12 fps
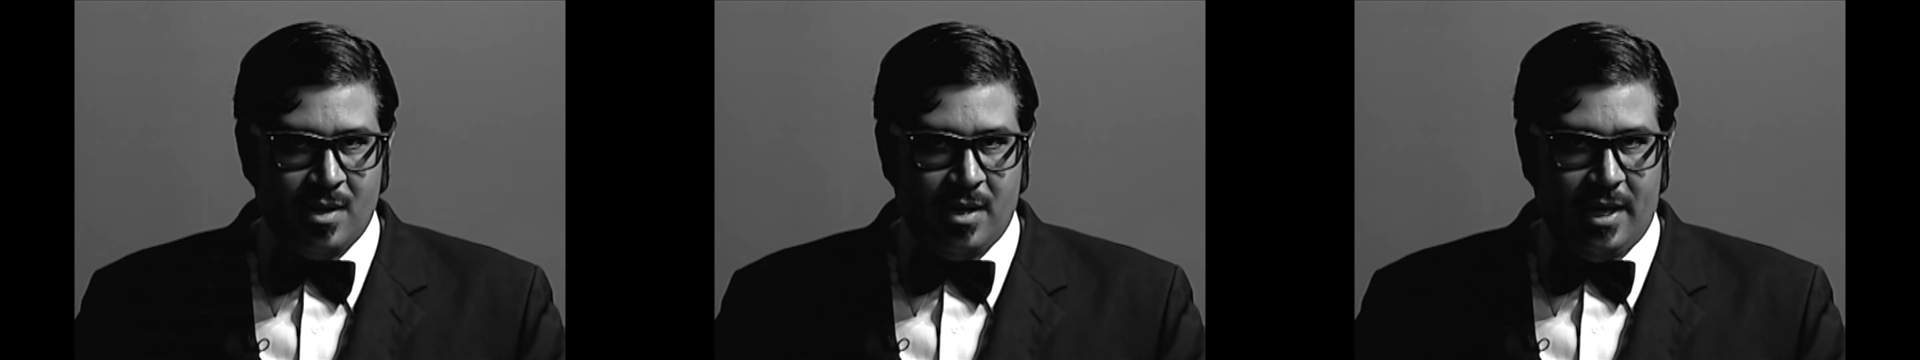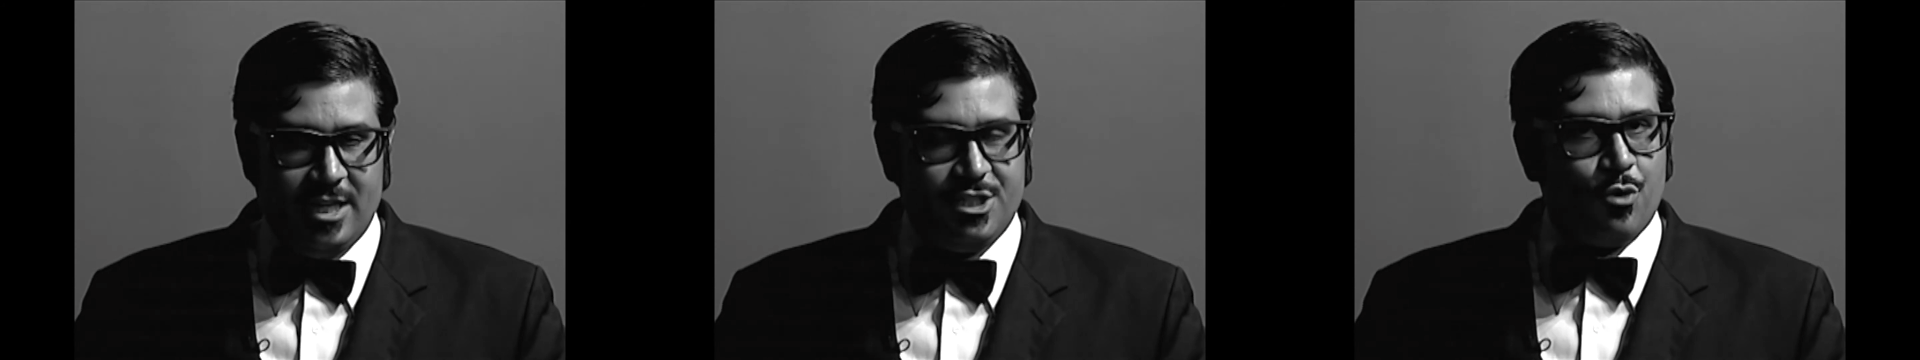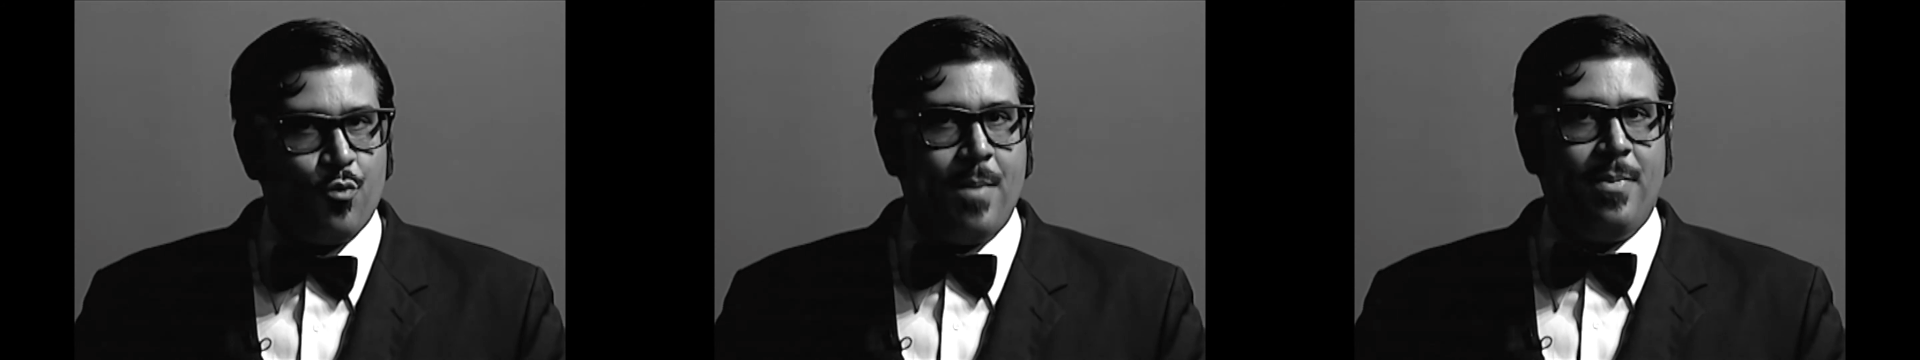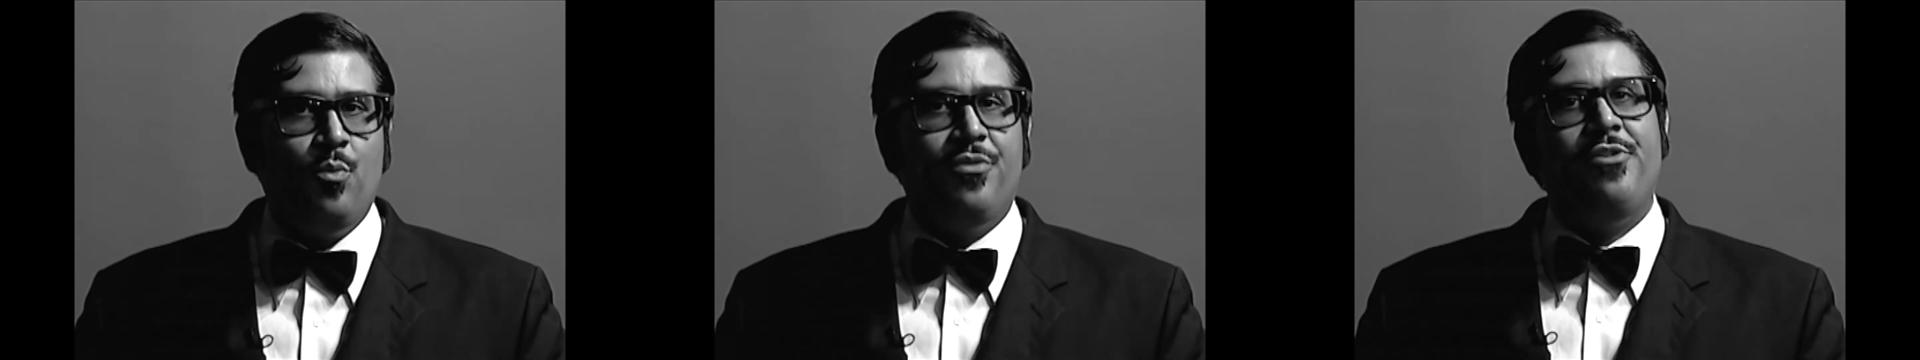It is a
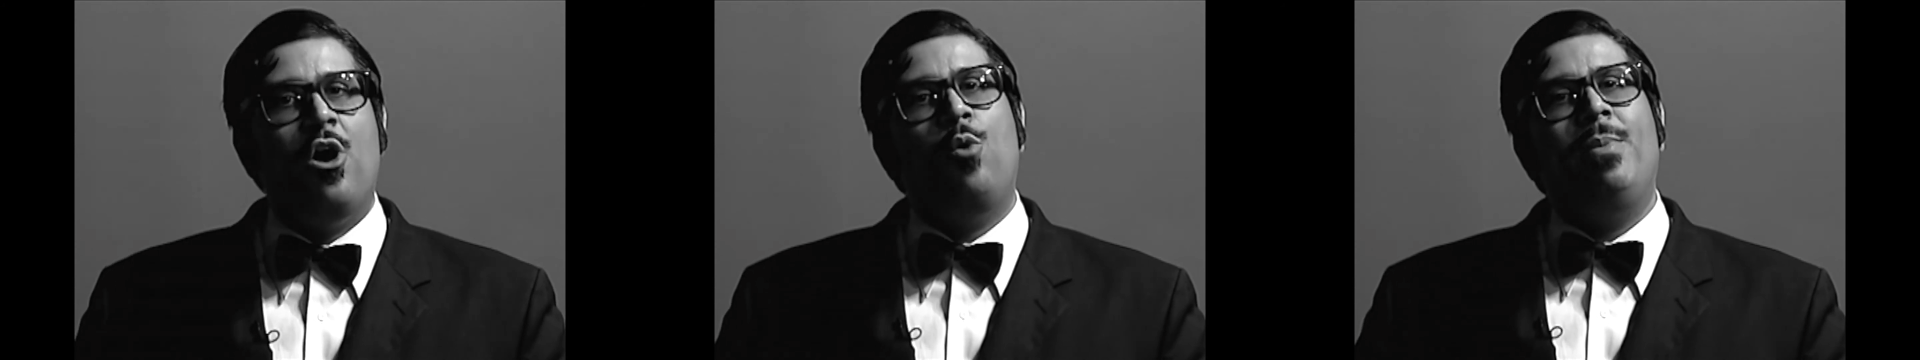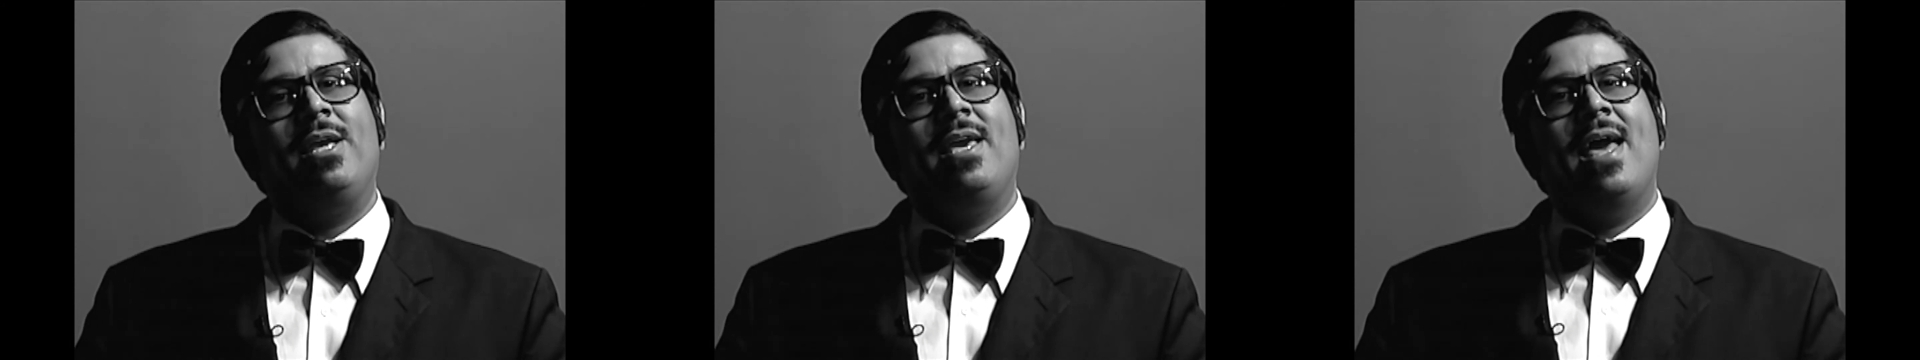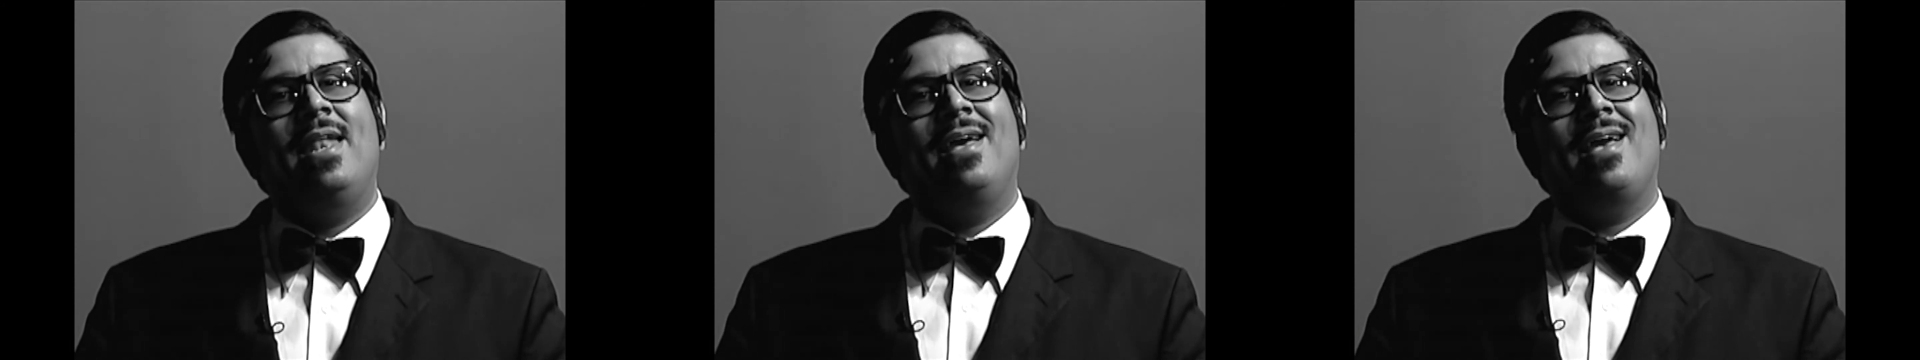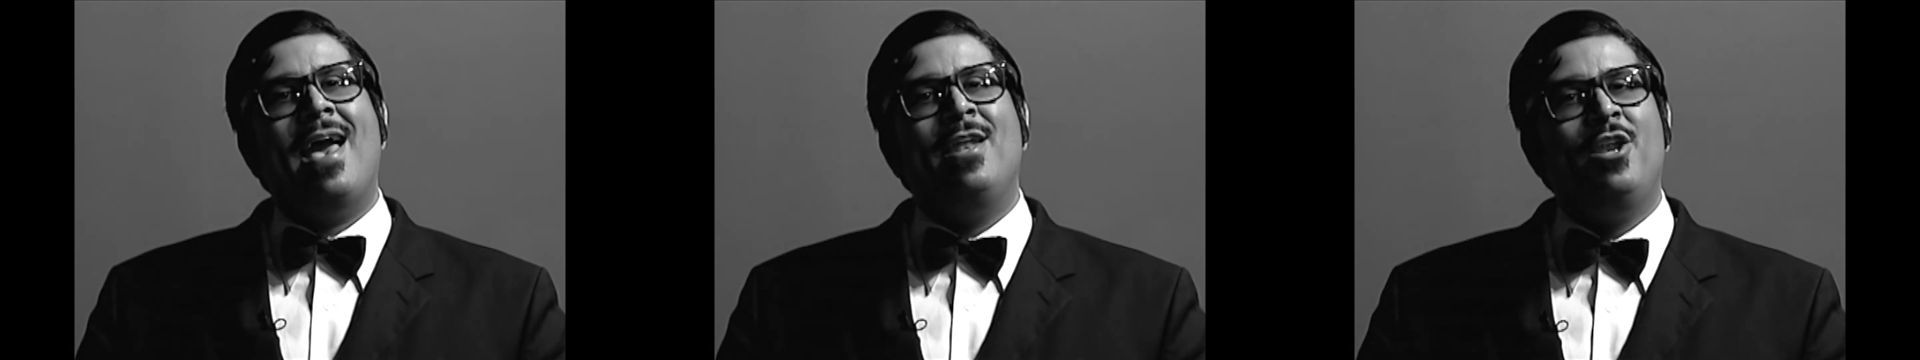ribbon with no
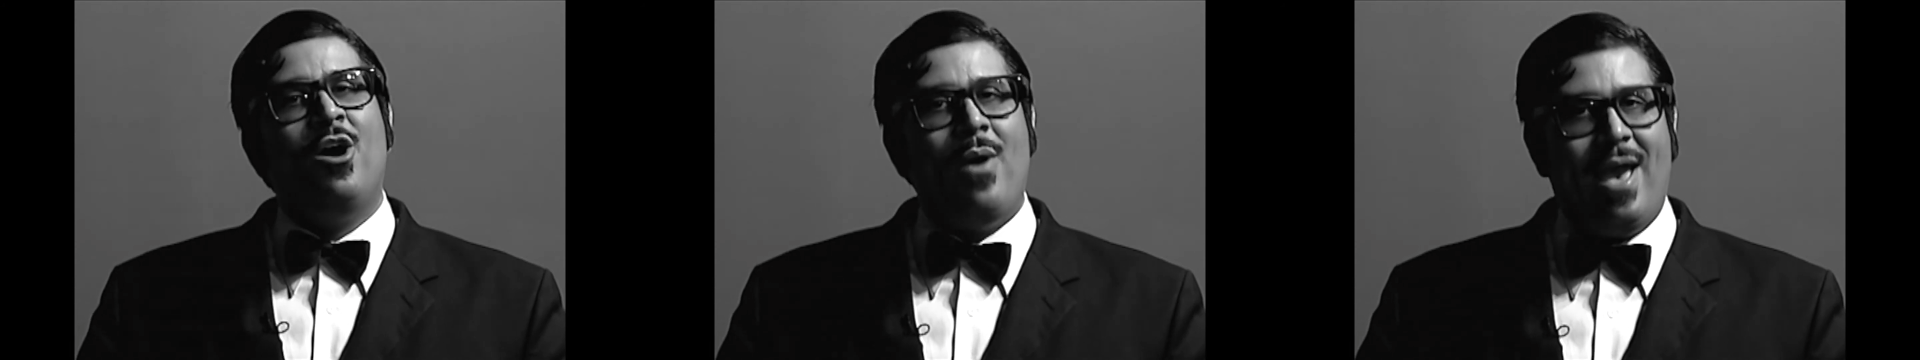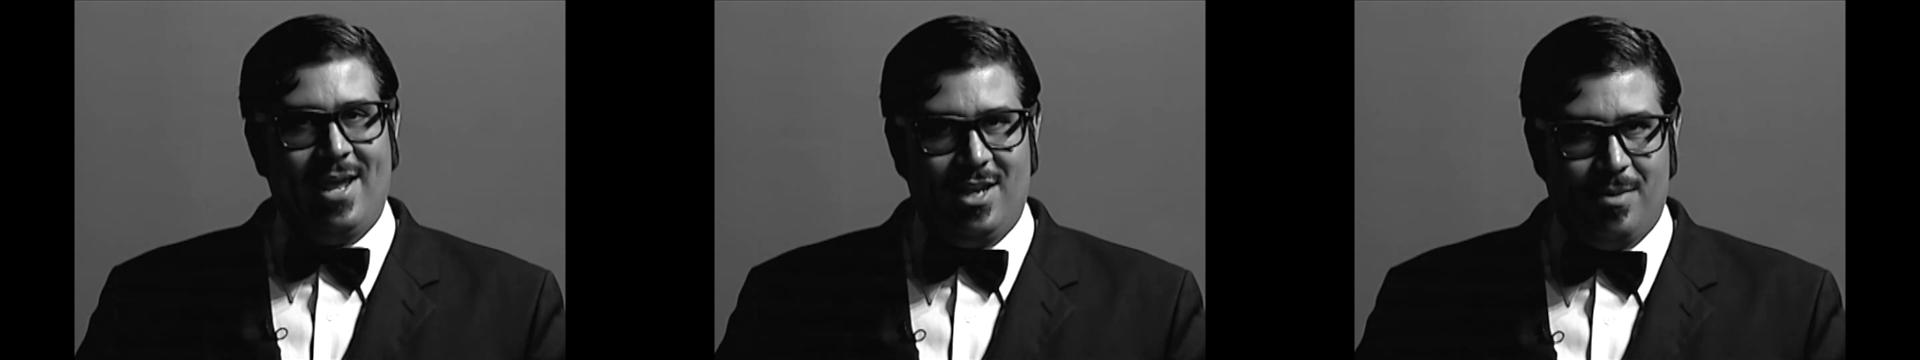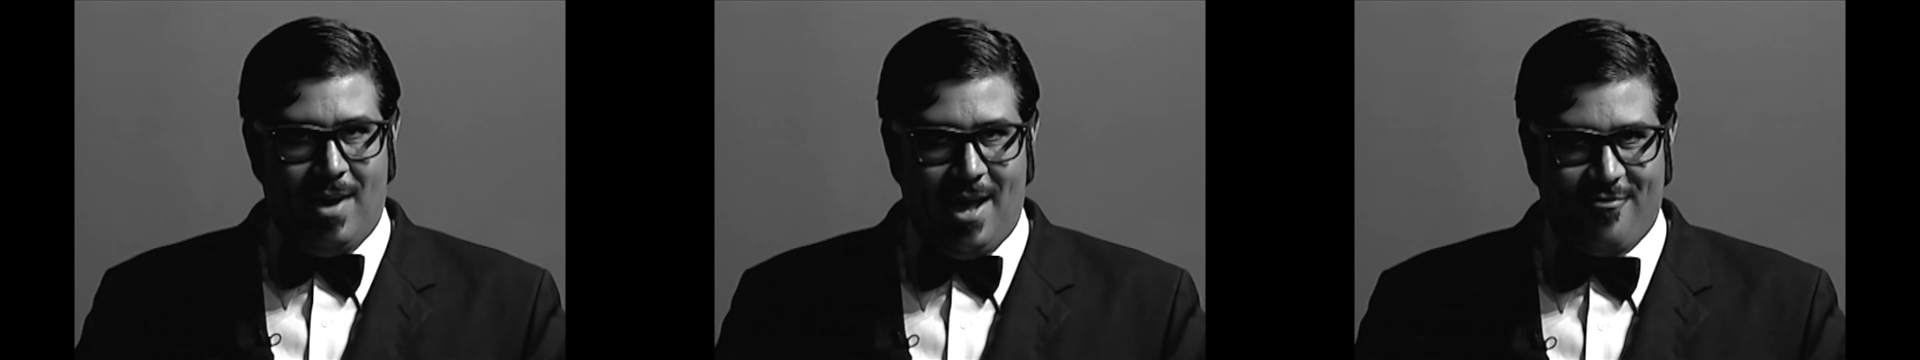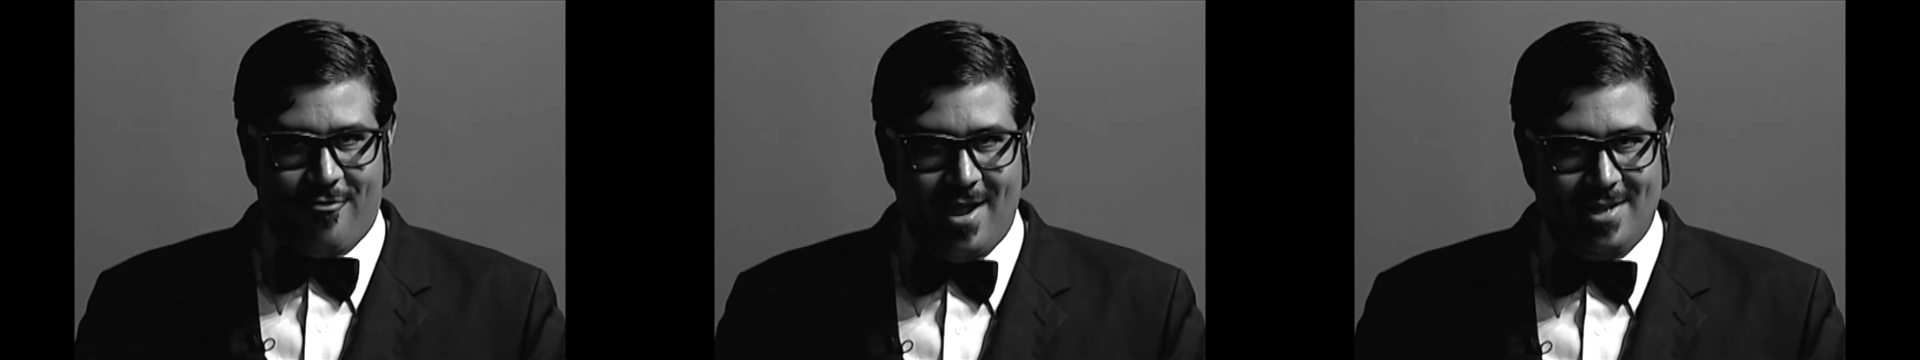beginning and no end, my
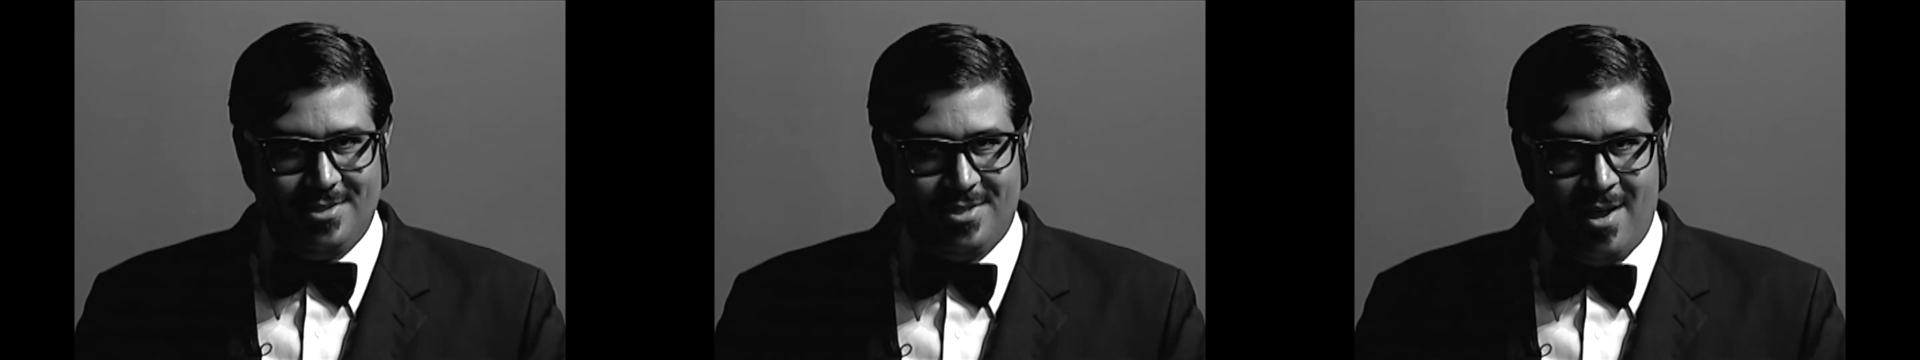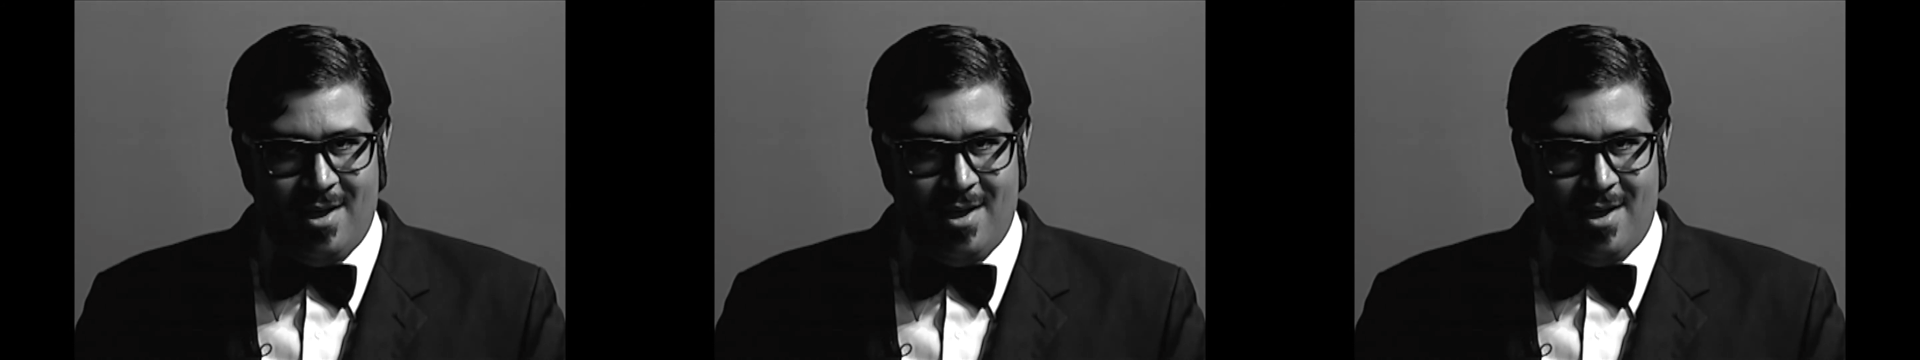friends.